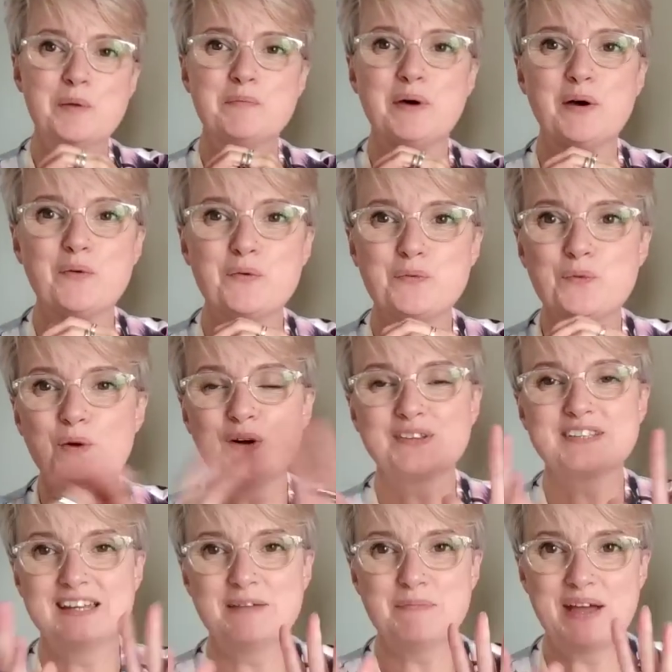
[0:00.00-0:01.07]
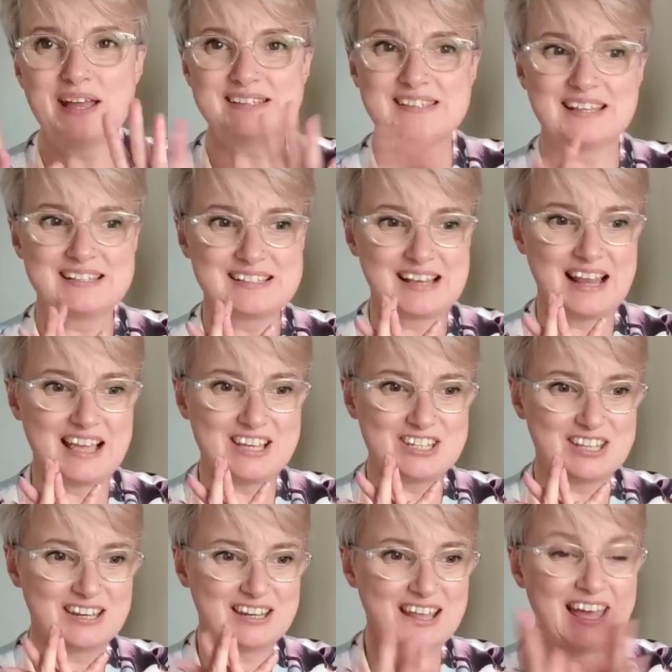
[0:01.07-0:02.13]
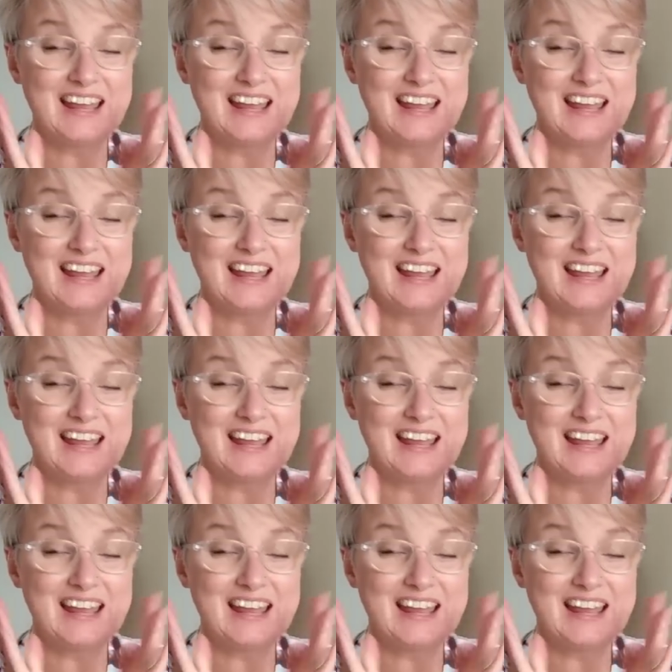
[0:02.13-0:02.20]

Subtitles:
But what an amazing selection.